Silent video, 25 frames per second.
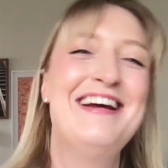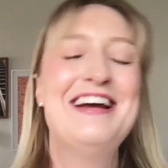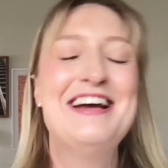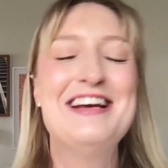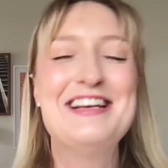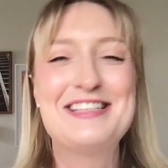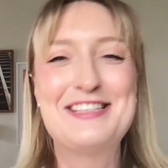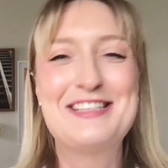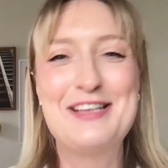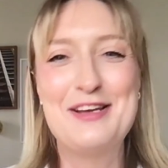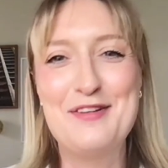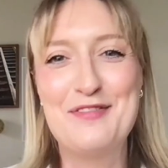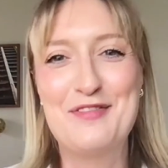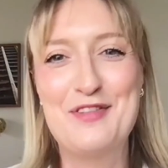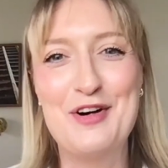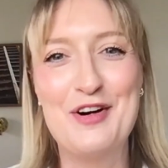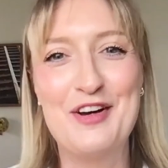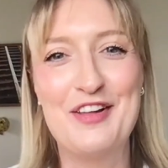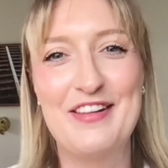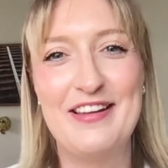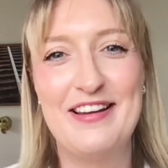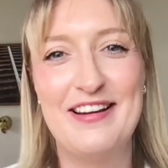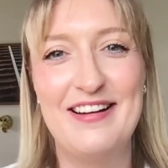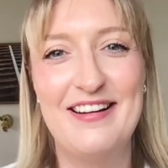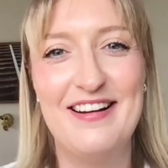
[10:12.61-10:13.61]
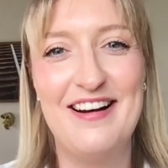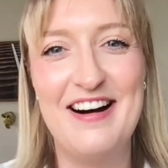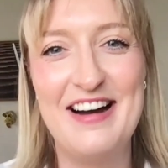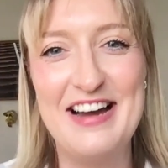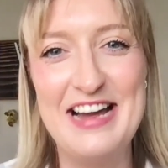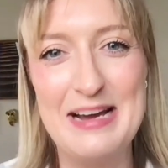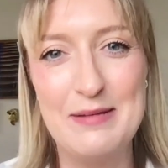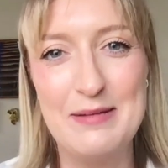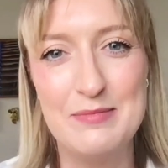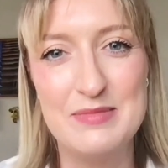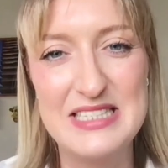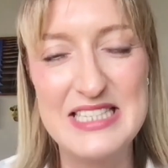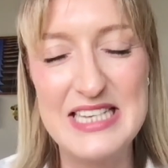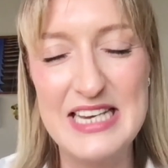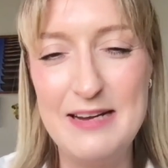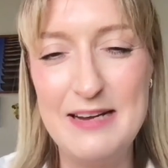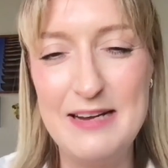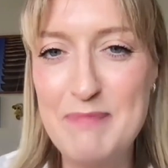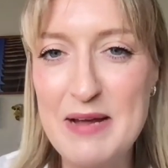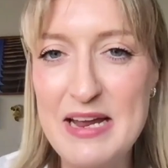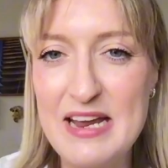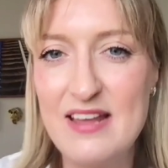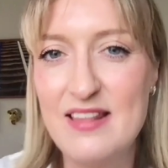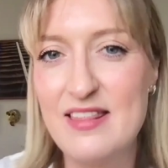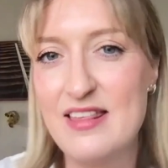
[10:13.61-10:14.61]
So you've got the IMTB,
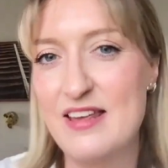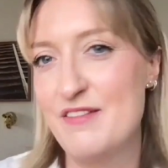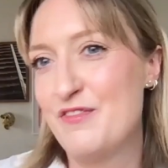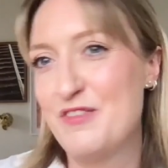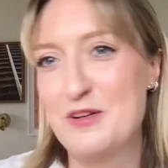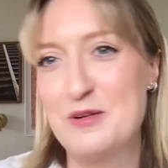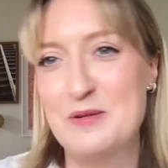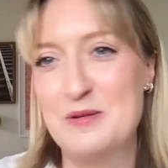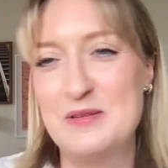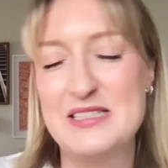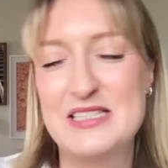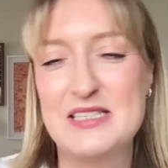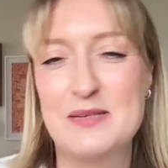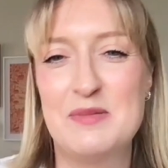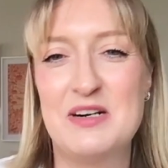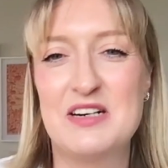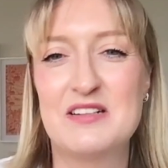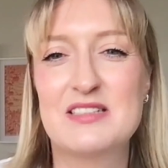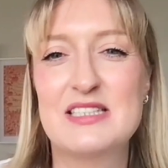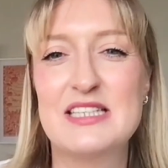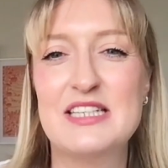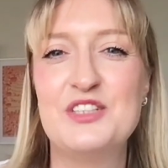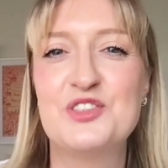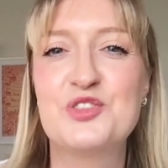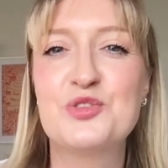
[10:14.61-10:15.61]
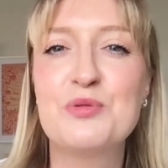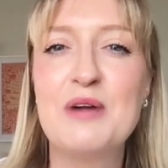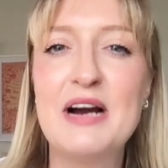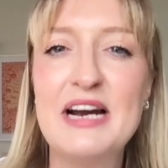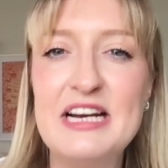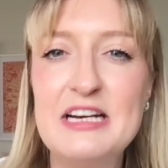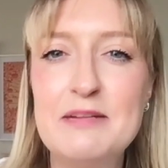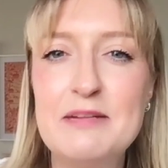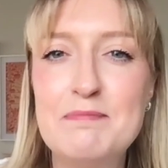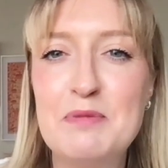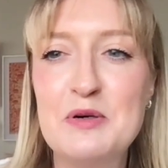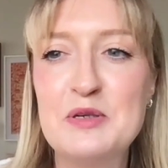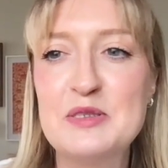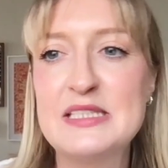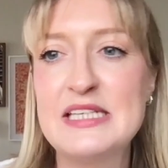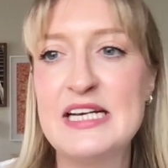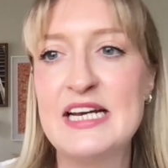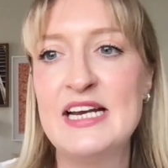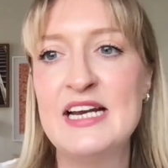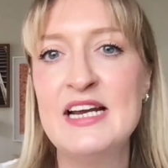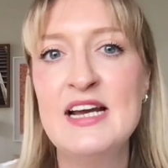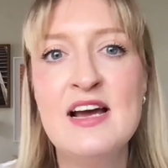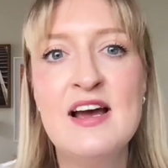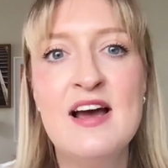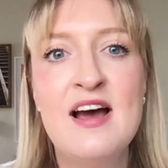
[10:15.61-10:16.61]
the Influencer Marketing Trade
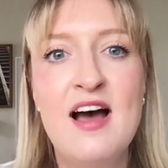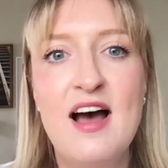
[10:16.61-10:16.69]
Body,